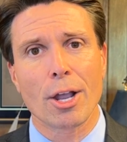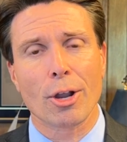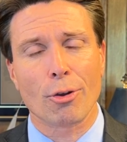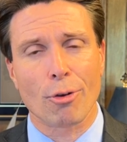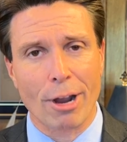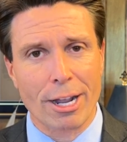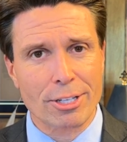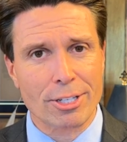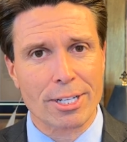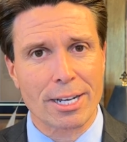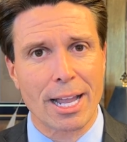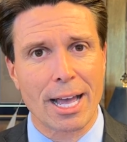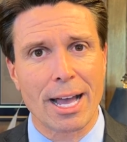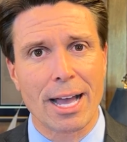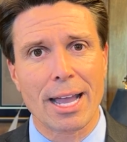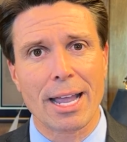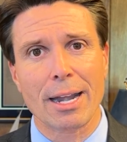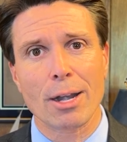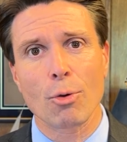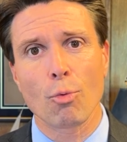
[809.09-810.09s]

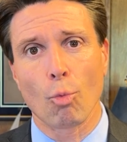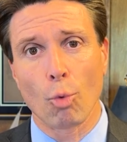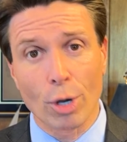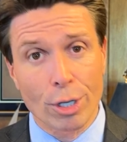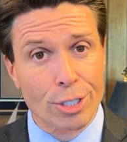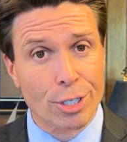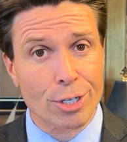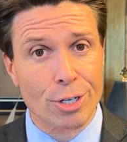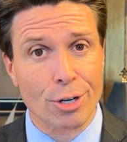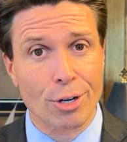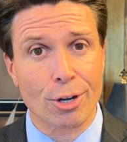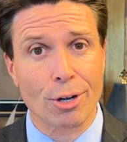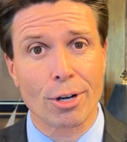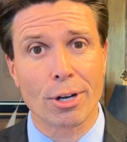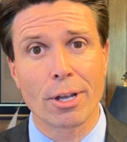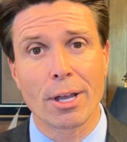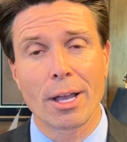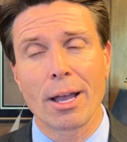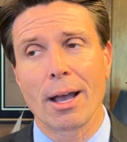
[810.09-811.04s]
Crestline, Worcester.